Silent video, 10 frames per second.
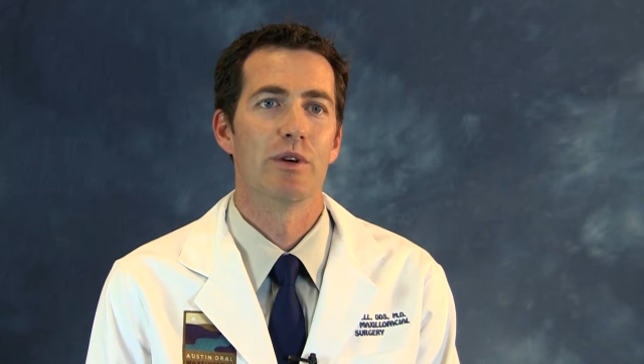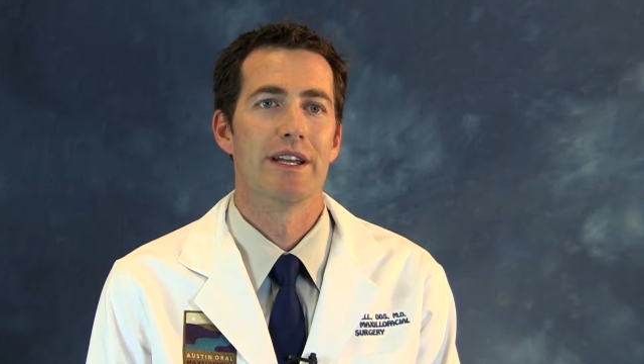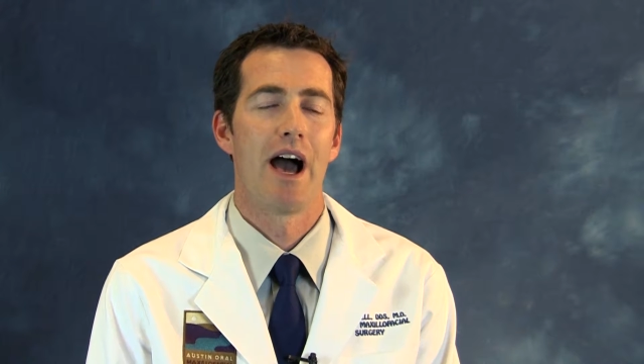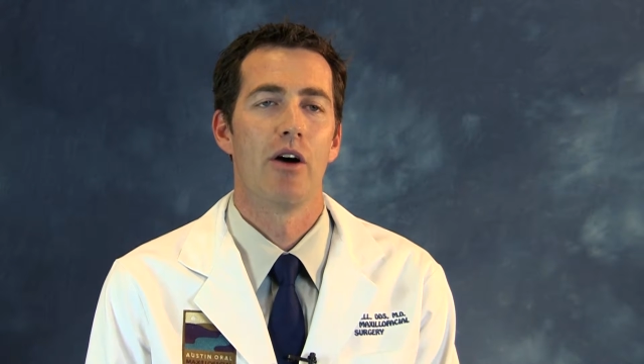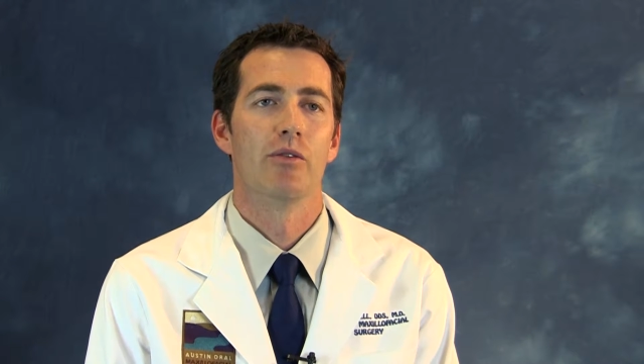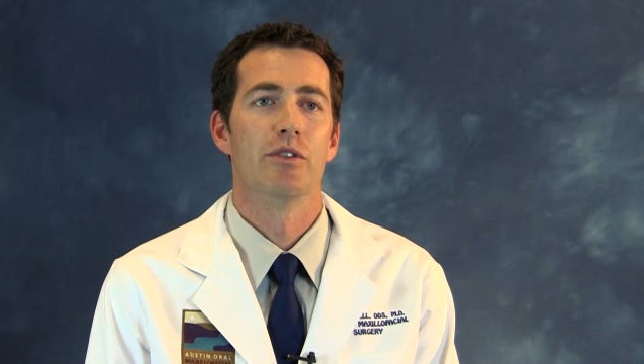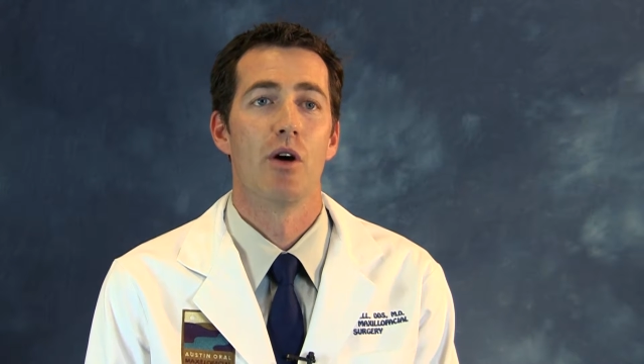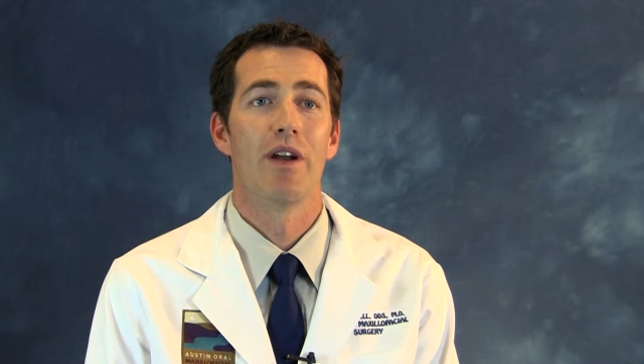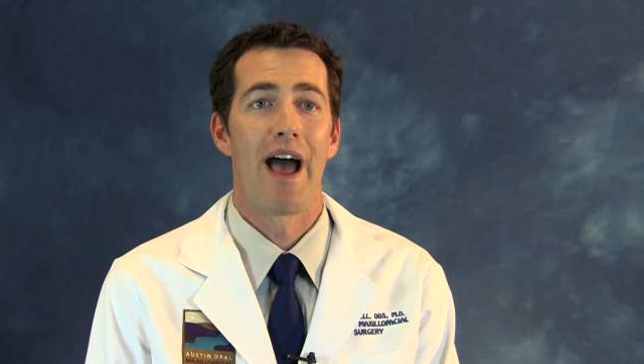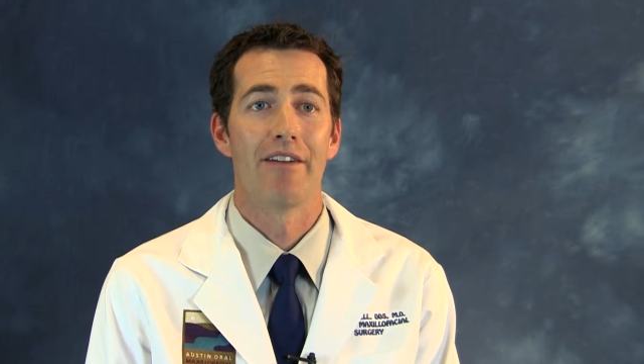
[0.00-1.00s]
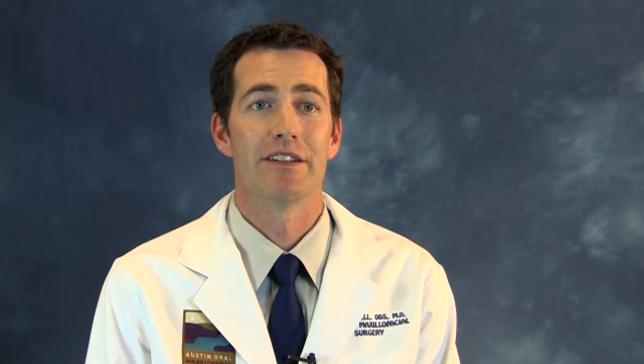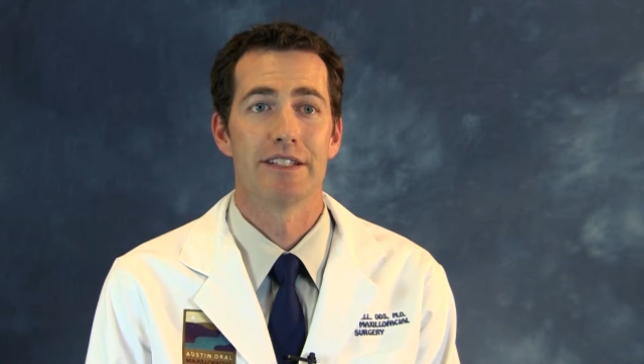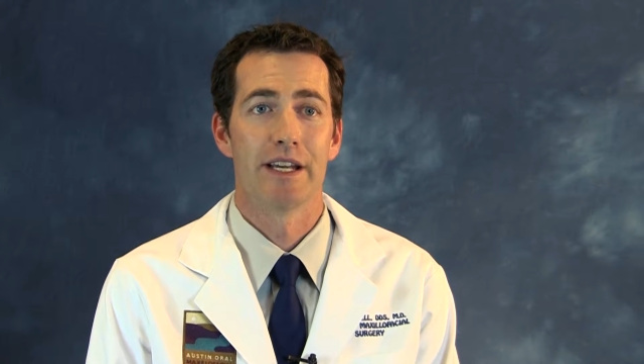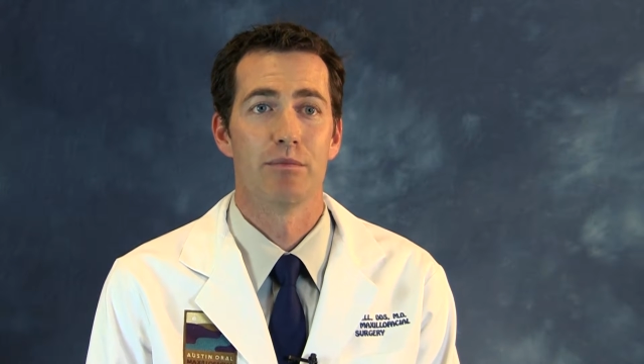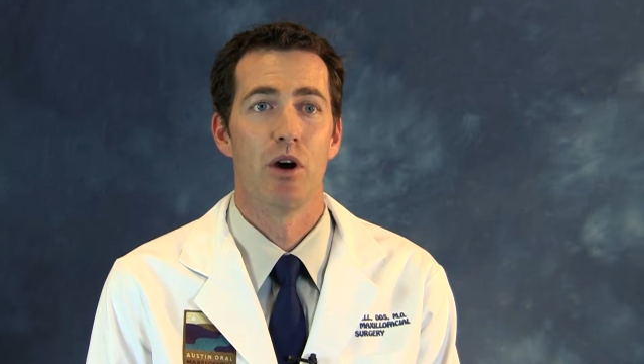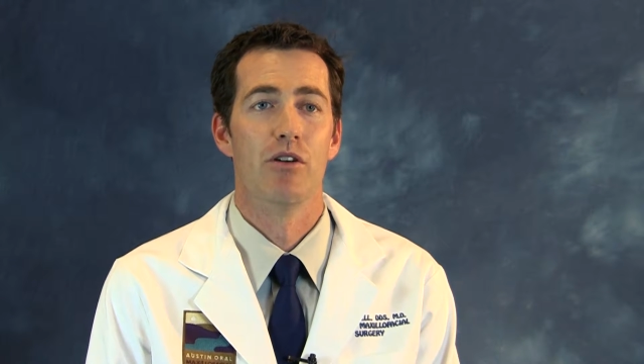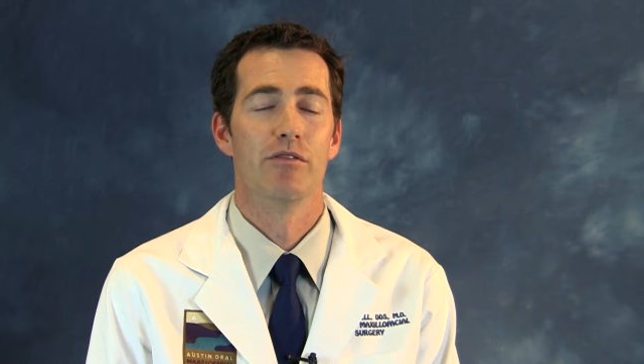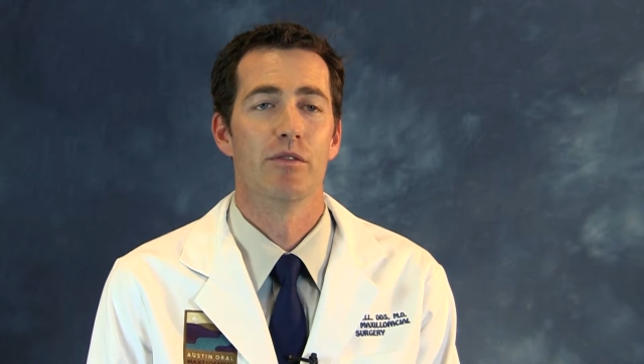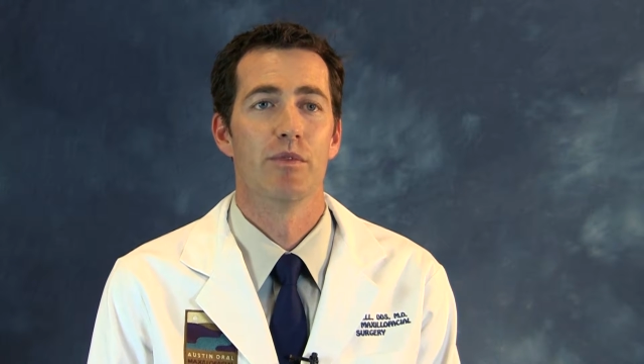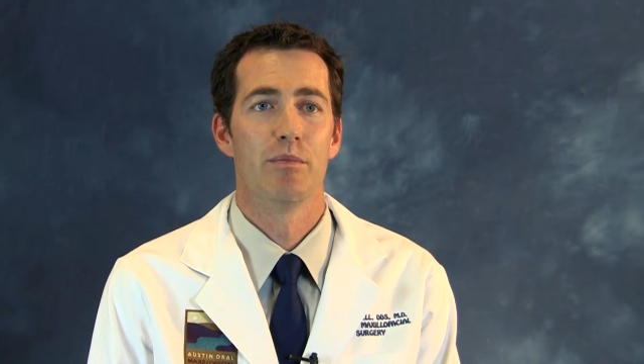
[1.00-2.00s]
we now don't have to take
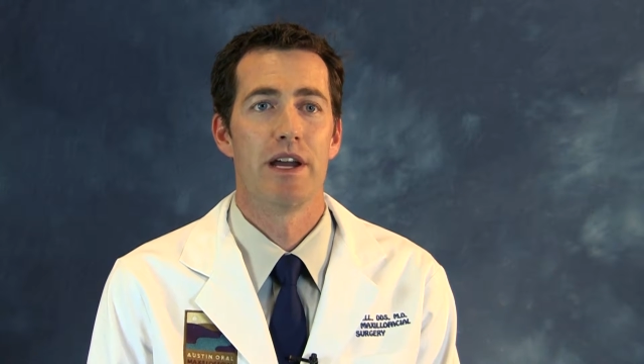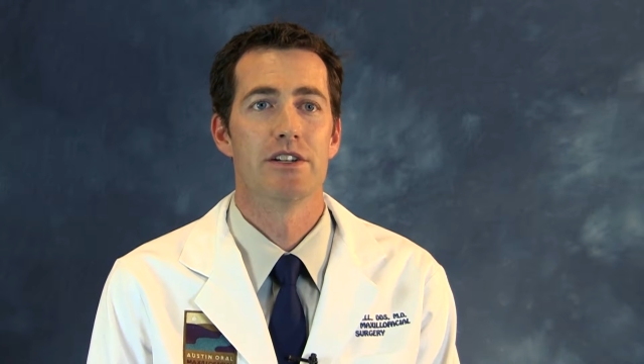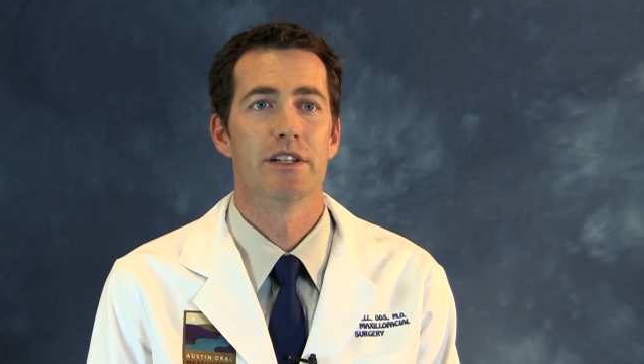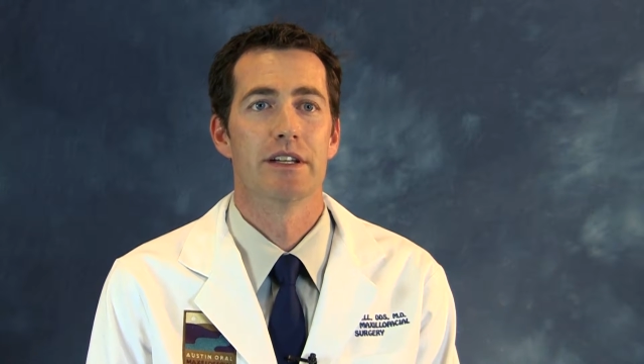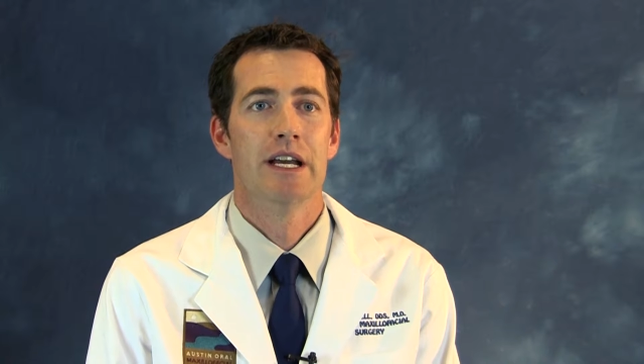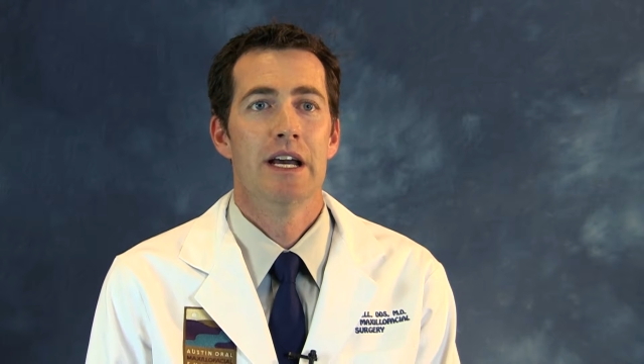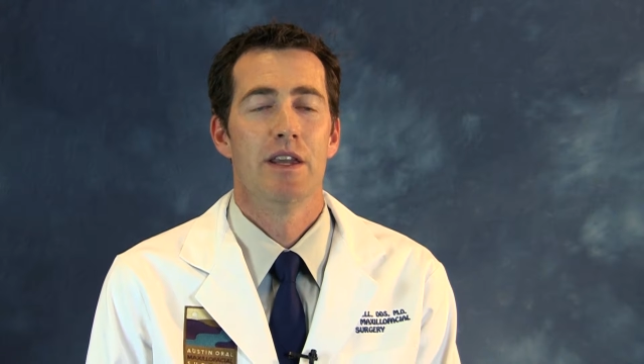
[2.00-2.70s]
bone from the patient.